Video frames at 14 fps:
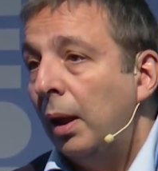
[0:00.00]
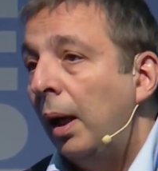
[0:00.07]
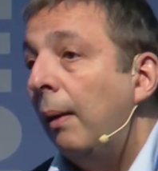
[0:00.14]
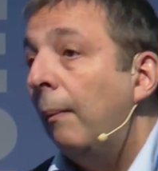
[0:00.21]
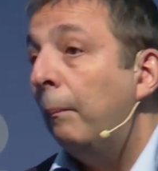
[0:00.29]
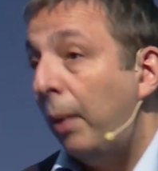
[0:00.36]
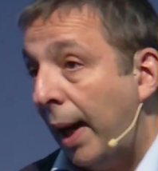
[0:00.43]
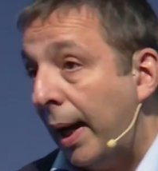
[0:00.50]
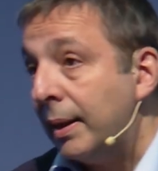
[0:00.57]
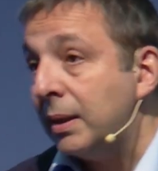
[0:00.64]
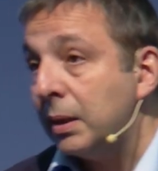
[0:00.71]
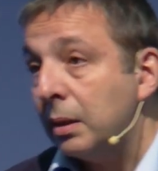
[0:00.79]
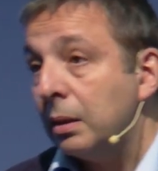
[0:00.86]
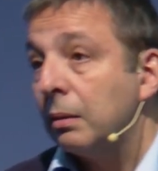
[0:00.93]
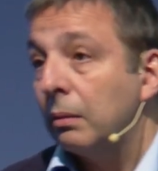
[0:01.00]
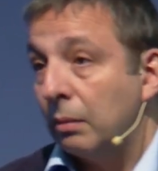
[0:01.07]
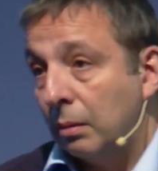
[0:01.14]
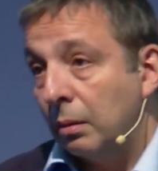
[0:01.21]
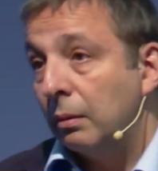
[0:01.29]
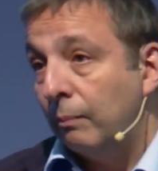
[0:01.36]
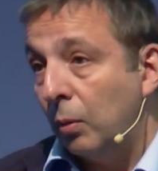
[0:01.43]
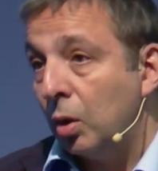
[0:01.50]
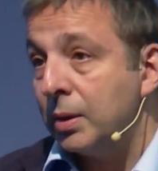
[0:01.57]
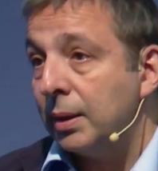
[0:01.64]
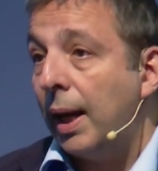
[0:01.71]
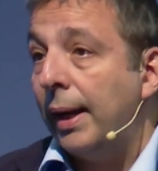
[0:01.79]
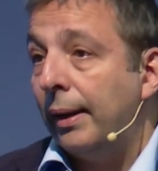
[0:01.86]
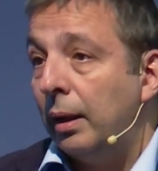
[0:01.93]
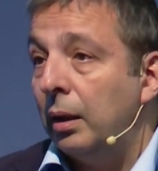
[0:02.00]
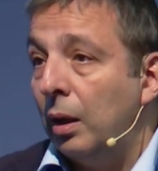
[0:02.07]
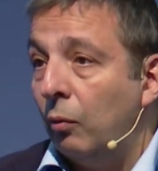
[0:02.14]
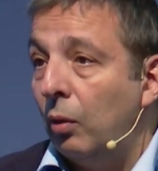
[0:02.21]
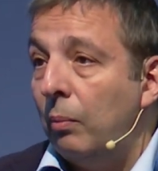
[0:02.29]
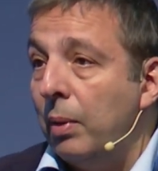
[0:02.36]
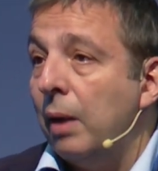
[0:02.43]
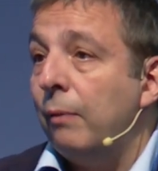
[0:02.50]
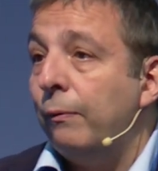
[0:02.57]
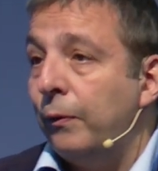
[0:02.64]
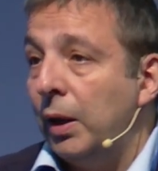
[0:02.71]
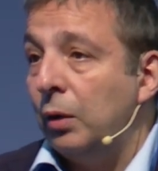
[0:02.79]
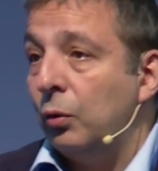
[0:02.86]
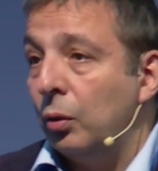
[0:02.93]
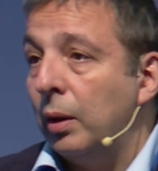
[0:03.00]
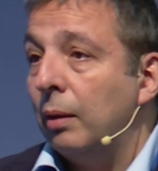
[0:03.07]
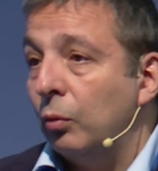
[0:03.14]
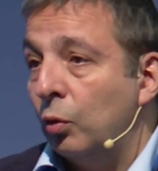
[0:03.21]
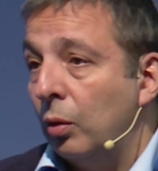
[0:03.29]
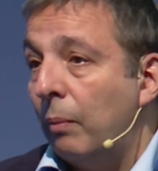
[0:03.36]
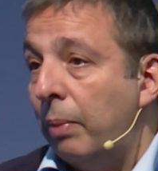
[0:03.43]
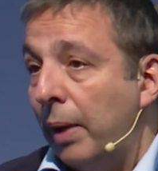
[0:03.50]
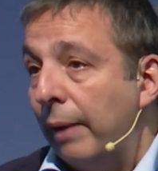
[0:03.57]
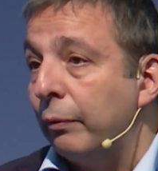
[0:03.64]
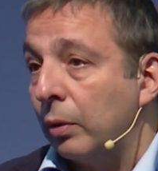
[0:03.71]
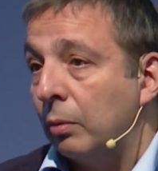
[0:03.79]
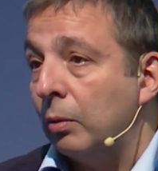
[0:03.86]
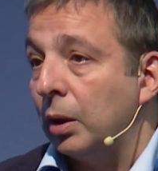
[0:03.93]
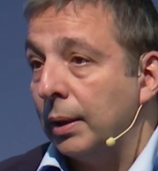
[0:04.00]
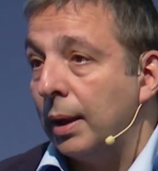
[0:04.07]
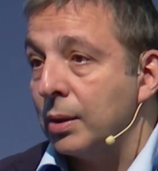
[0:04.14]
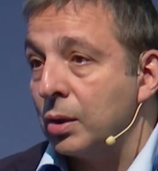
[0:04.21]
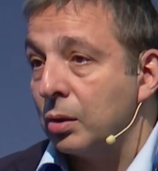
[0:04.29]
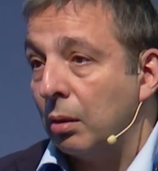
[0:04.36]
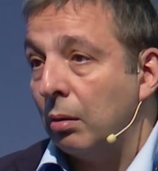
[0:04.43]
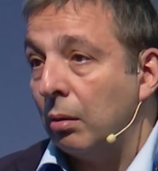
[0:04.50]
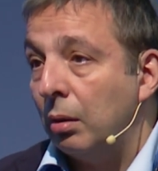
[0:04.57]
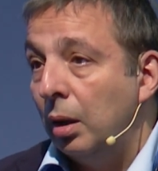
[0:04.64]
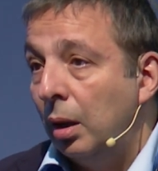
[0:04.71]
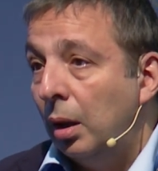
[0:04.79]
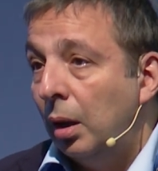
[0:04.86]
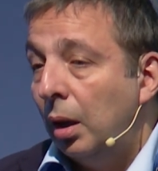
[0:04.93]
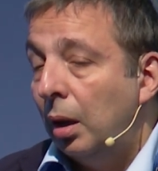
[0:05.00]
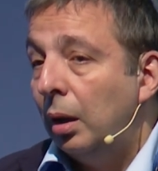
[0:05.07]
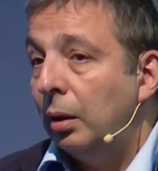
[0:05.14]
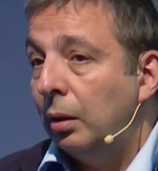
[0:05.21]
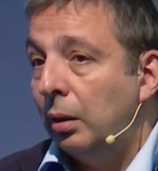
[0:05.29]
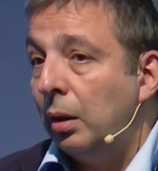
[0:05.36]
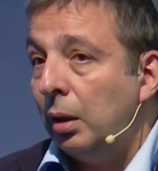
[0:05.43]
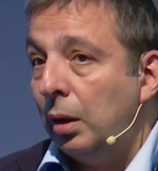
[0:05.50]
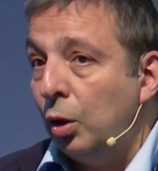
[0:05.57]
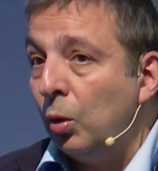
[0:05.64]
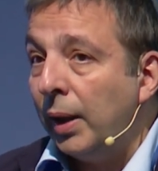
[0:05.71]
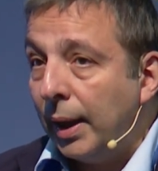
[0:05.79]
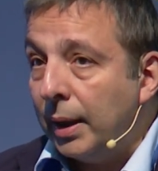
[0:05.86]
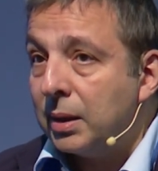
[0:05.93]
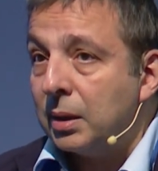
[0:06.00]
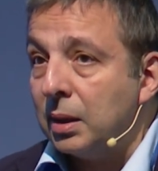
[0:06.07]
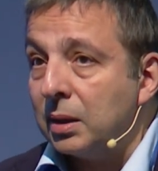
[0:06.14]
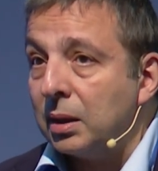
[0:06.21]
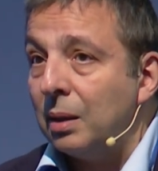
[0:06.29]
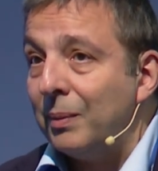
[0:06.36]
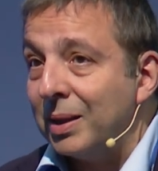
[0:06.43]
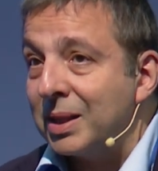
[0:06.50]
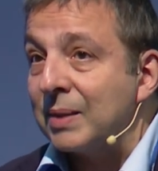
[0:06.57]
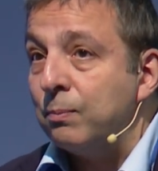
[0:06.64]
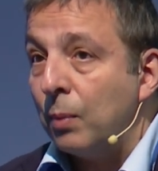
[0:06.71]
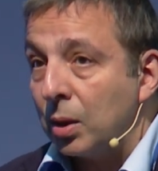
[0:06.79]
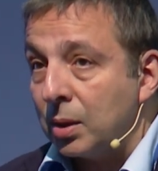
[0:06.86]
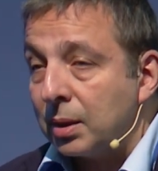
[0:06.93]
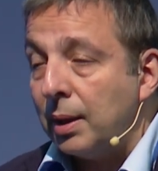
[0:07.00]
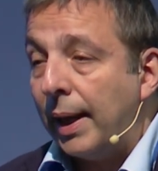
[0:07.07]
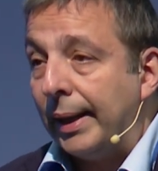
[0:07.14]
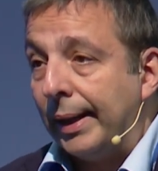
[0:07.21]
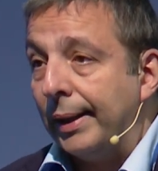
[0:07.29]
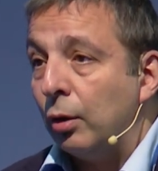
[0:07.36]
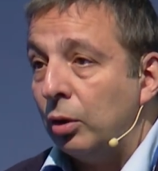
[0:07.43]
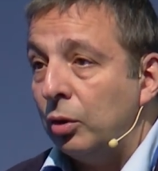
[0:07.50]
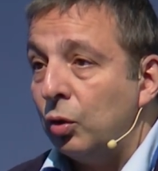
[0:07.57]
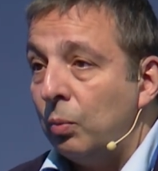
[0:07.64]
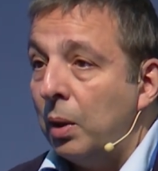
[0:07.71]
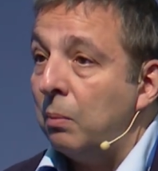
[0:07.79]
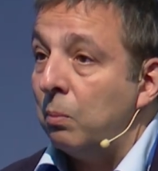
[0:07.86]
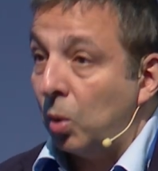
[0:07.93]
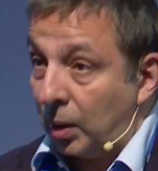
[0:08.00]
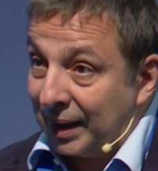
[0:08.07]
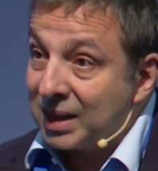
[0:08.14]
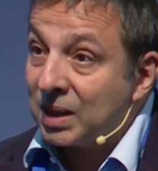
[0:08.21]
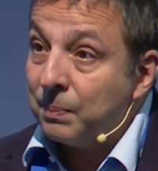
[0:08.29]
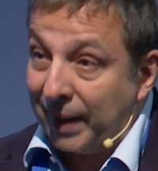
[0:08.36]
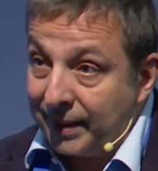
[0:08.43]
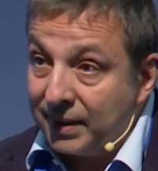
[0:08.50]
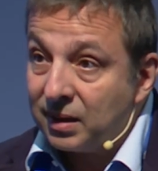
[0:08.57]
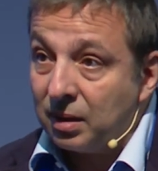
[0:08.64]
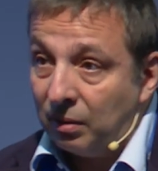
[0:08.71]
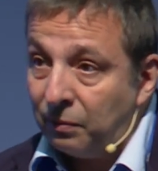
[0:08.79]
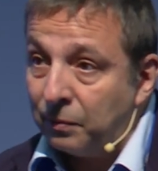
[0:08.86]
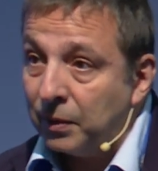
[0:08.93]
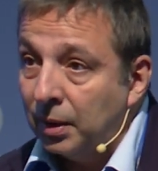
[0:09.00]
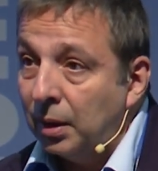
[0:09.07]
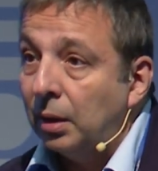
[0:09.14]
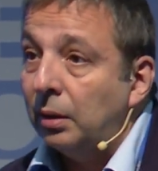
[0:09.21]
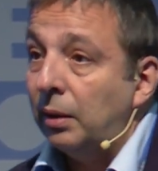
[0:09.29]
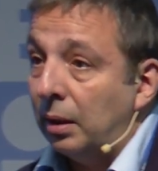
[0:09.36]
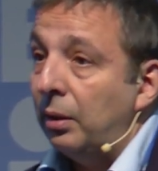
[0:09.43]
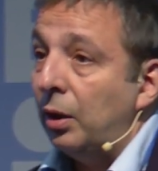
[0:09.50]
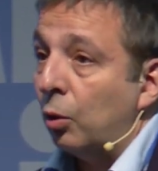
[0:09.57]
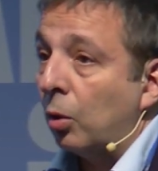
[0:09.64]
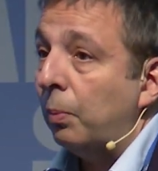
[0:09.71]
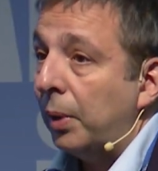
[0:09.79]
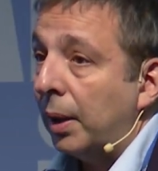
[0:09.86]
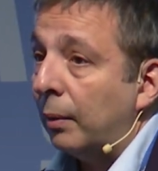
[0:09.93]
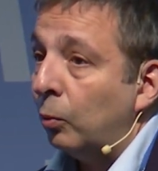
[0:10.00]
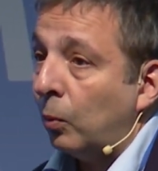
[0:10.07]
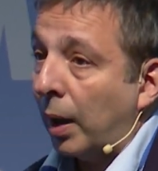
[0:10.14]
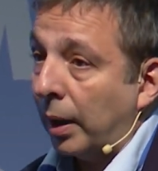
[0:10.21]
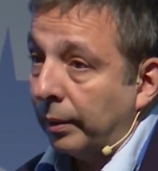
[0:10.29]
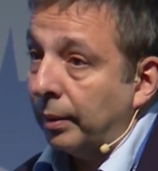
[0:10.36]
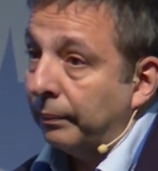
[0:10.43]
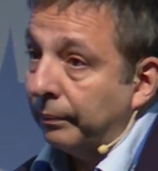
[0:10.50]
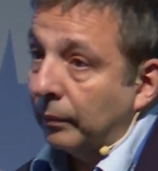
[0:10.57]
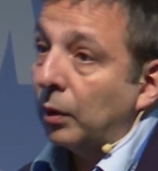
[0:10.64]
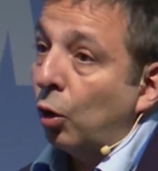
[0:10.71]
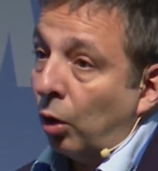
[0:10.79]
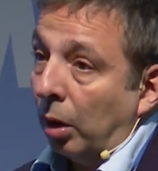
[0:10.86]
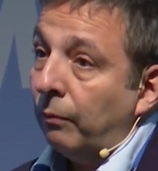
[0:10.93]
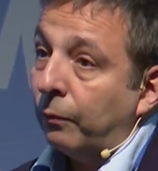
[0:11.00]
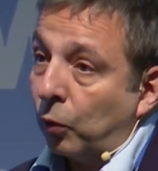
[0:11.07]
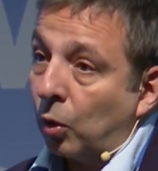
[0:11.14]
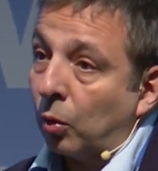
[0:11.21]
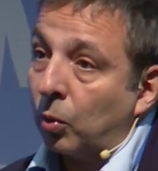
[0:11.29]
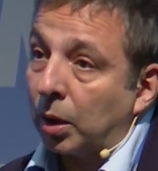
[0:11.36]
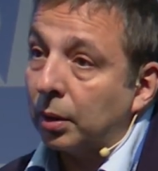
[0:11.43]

Plus, most likely there will be a fee to apply for quota. So the UK system is most likely going to be more expensive than the European one going forward.